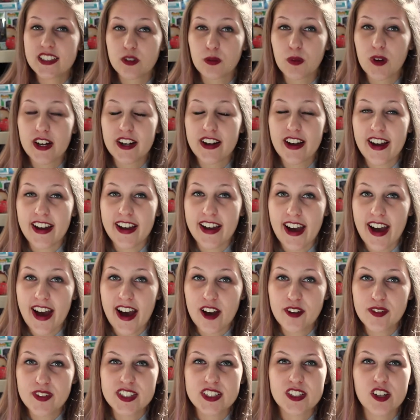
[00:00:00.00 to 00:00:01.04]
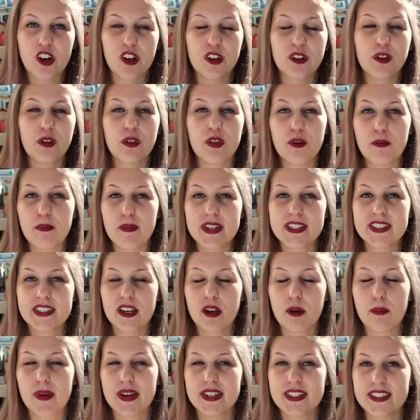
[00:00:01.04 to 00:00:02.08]
one I have is called The Missing
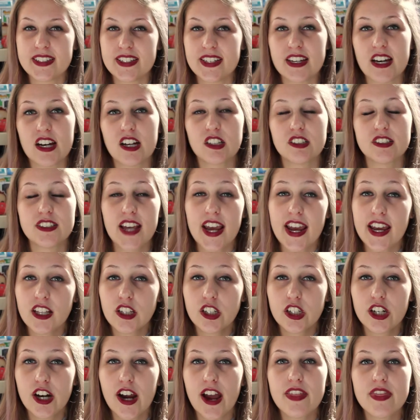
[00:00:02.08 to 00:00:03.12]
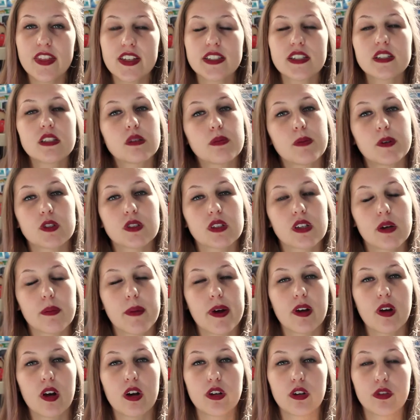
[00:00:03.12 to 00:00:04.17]
by C.L. Taylor, and this is supposed to come come out
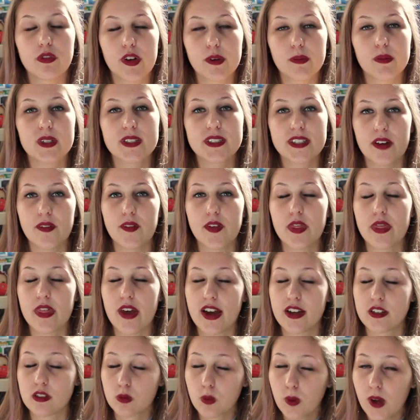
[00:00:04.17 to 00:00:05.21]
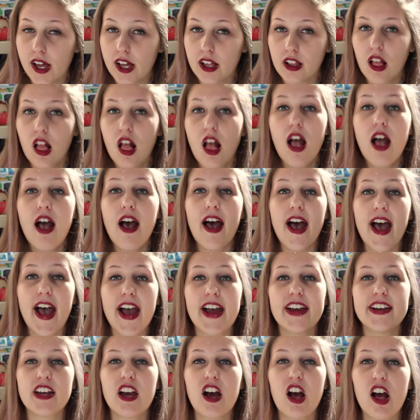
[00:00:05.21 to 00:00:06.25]
on November 7th as well.
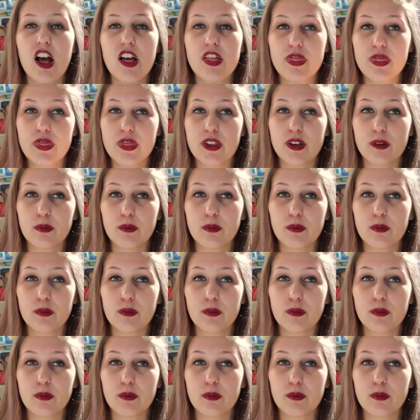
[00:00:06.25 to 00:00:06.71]
And the